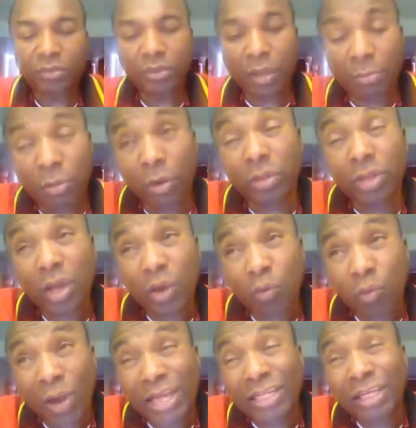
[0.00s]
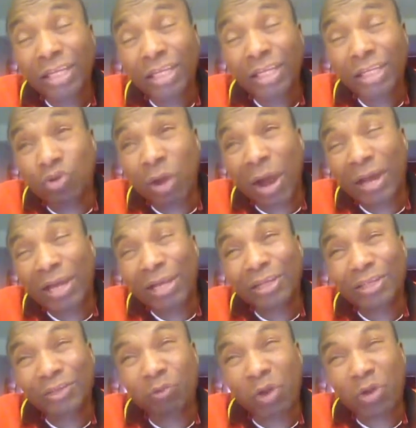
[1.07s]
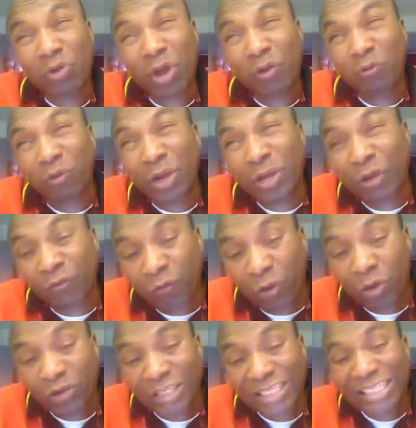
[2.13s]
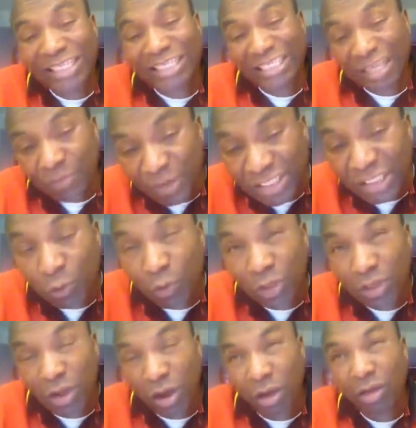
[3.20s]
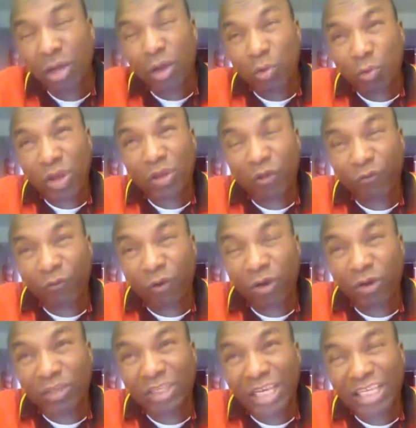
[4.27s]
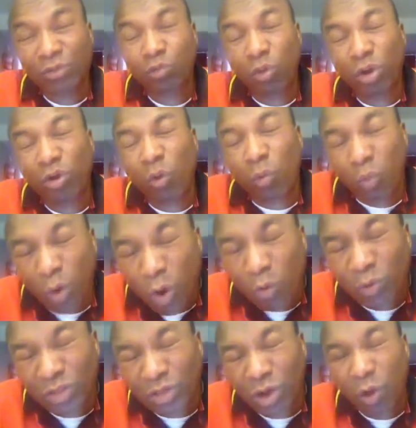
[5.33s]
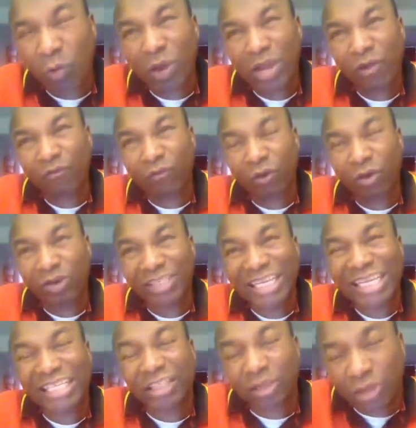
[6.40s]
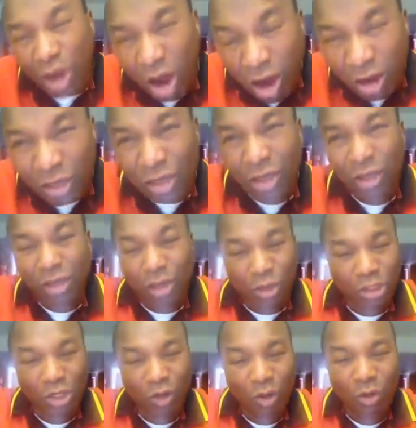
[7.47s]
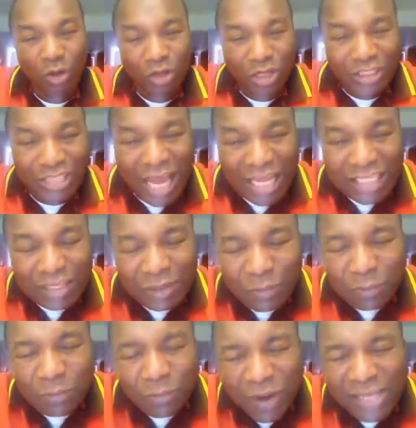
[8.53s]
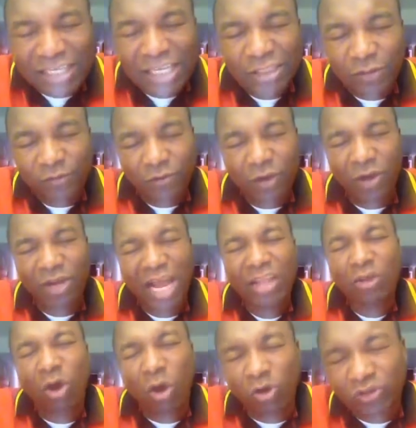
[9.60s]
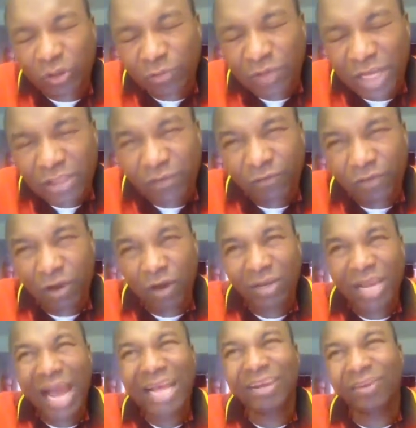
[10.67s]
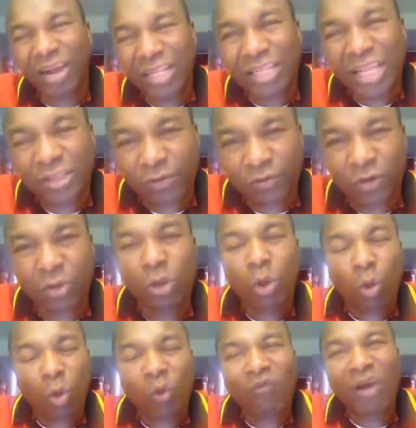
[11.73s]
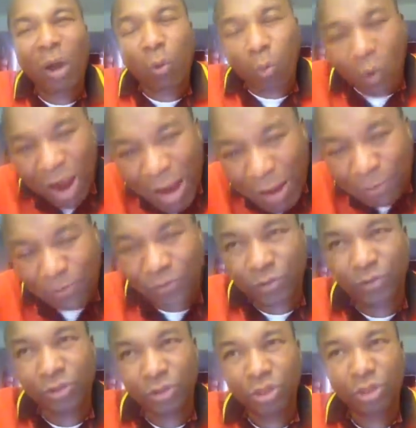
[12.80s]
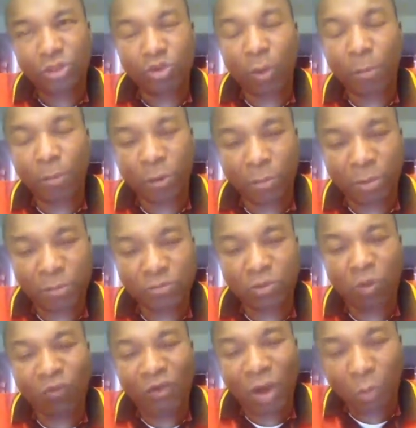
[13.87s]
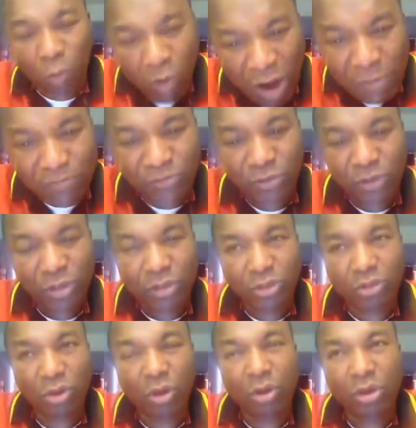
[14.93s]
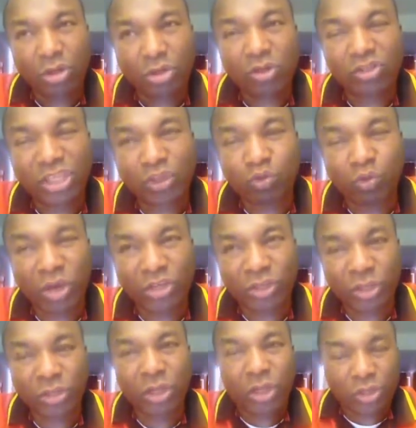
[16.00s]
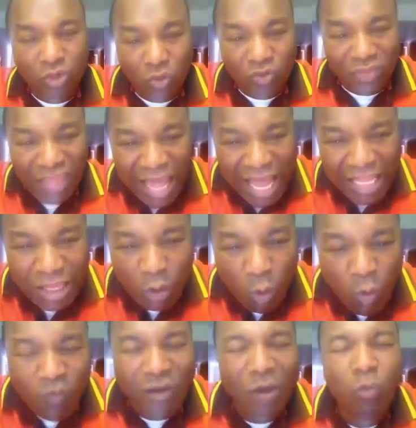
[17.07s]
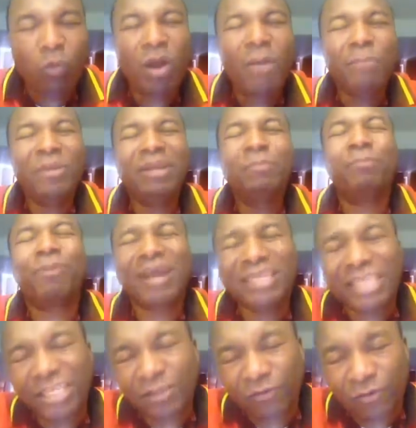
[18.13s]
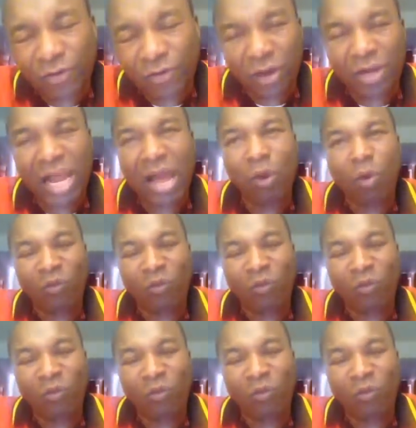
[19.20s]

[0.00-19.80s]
But when when your focus is intimacy with God, when your focus is one-on-one with God, when your focus is God, you know, that presence of God, that awesomeness of God, that greatness of God overwhelms your problems, overwhelms your situation. So that overwhelming presence of God, that